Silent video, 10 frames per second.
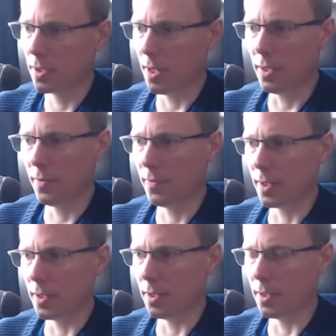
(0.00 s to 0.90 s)
I don't think
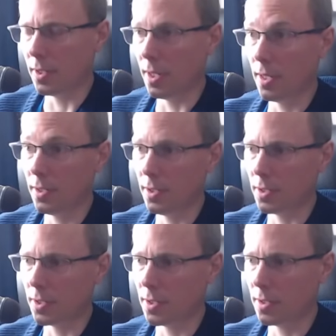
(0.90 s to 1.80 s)
I need that. You can
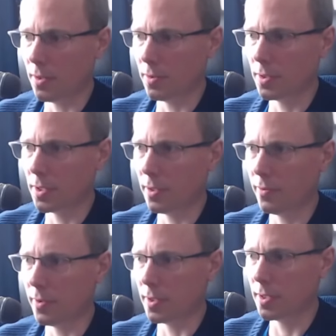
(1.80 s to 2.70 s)
just hold on to that
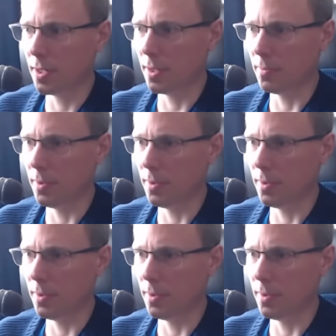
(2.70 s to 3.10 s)
for the time